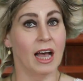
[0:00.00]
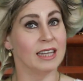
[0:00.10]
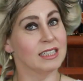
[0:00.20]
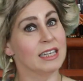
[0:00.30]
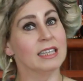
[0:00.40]

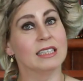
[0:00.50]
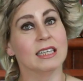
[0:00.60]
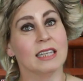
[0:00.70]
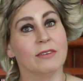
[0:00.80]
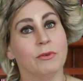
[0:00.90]
I think
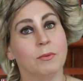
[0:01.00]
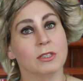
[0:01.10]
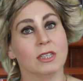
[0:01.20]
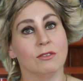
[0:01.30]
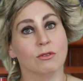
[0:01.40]
that
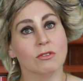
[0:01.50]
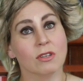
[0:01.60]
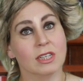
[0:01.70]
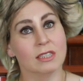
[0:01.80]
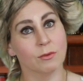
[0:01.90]
everybody knows
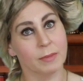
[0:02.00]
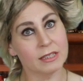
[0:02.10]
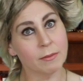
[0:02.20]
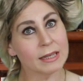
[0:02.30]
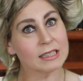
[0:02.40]
a little
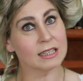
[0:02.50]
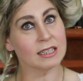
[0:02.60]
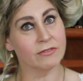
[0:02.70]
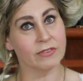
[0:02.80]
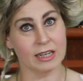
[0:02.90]
bit about
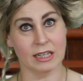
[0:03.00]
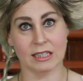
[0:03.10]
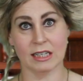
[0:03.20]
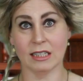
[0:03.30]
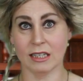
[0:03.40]
Death in
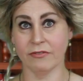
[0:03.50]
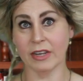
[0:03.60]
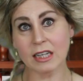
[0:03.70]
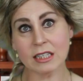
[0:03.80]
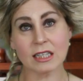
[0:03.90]
Venice. Death in
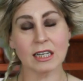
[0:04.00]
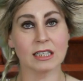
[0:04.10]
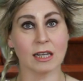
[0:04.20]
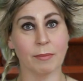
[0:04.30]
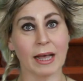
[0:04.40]
Venice
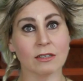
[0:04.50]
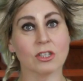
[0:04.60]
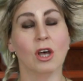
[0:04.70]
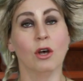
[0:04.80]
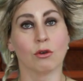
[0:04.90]
is about
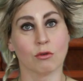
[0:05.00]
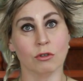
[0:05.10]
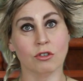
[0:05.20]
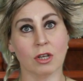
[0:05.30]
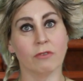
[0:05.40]

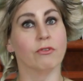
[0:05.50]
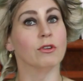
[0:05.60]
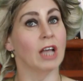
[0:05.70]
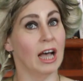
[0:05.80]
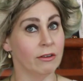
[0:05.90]
Gustav
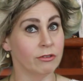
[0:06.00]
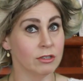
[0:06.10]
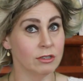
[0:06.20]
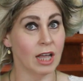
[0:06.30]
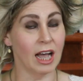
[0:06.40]
von
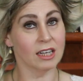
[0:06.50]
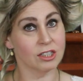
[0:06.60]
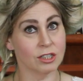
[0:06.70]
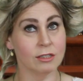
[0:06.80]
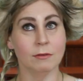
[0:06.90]

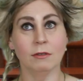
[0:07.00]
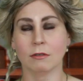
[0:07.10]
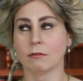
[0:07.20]
Achenbach.